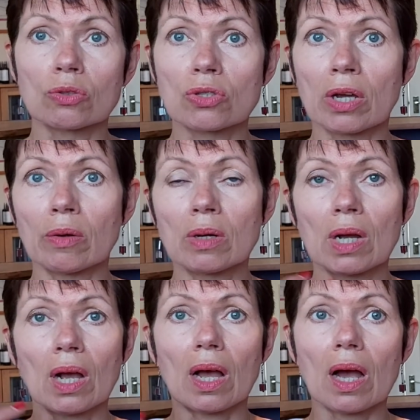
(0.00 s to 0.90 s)
So,
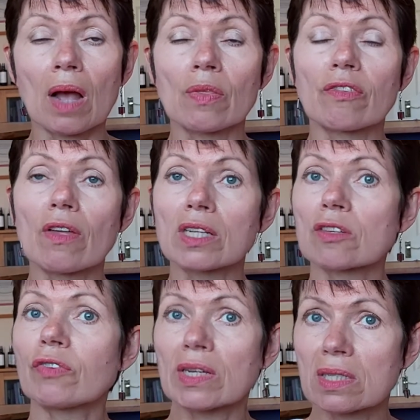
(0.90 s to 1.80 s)
and as
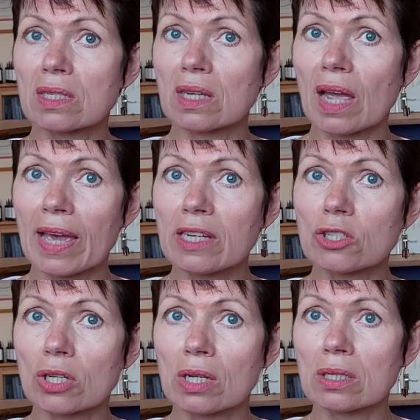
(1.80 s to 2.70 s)
fast as it
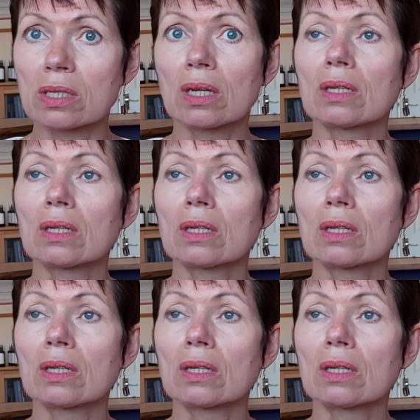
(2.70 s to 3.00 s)
ages